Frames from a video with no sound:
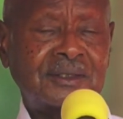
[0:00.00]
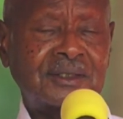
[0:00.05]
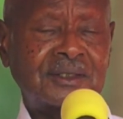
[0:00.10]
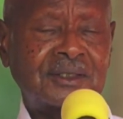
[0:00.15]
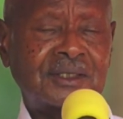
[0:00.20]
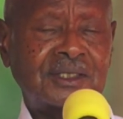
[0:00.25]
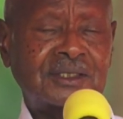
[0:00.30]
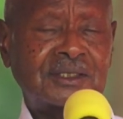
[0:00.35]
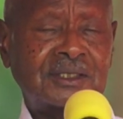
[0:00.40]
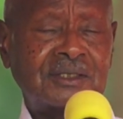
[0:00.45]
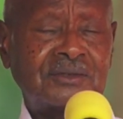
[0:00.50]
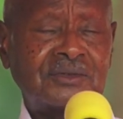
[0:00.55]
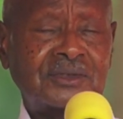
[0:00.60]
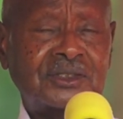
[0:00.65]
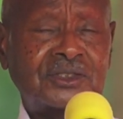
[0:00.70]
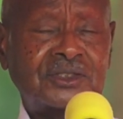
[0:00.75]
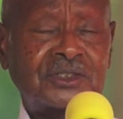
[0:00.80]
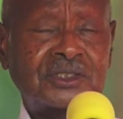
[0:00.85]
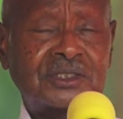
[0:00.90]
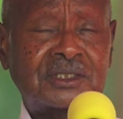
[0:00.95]
that never
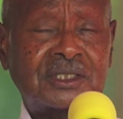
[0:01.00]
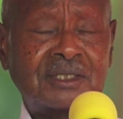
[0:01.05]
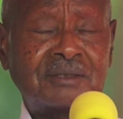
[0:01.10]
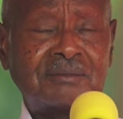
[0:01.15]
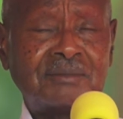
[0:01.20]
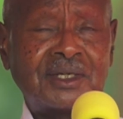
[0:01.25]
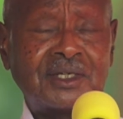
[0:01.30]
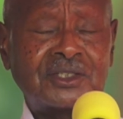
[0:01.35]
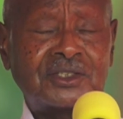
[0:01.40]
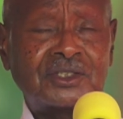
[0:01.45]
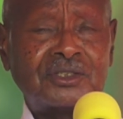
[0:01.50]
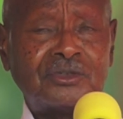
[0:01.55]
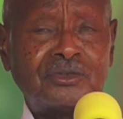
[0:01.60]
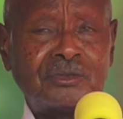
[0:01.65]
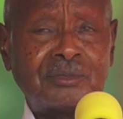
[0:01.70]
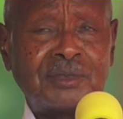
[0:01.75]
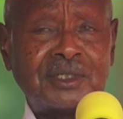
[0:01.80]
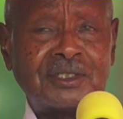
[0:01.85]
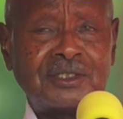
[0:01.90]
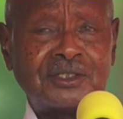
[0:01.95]
existed much in
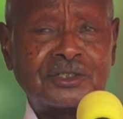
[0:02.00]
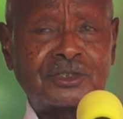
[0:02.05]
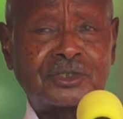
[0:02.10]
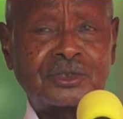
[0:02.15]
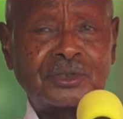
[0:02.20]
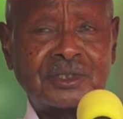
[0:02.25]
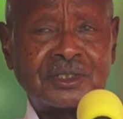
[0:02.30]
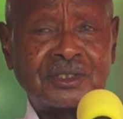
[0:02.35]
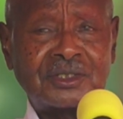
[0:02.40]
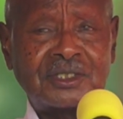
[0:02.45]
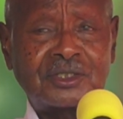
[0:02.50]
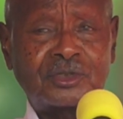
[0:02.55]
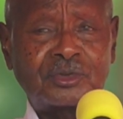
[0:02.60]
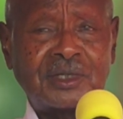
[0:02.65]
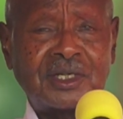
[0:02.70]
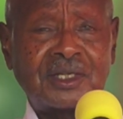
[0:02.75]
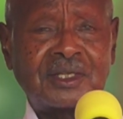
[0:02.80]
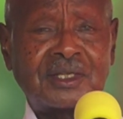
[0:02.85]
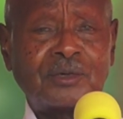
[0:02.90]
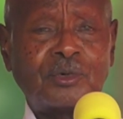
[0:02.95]
human history. These
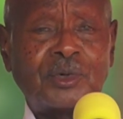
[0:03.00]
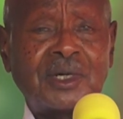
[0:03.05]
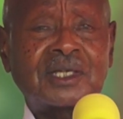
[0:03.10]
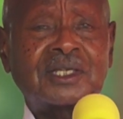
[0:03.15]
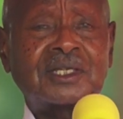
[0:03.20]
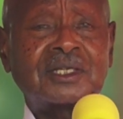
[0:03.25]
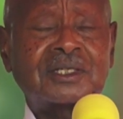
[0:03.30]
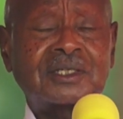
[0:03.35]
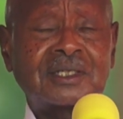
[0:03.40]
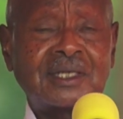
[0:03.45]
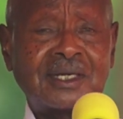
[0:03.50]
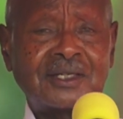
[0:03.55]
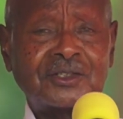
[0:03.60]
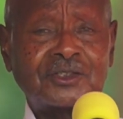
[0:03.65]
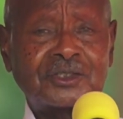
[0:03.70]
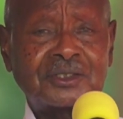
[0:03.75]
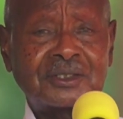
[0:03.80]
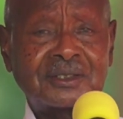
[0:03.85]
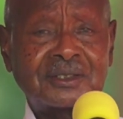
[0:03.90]
were the working class,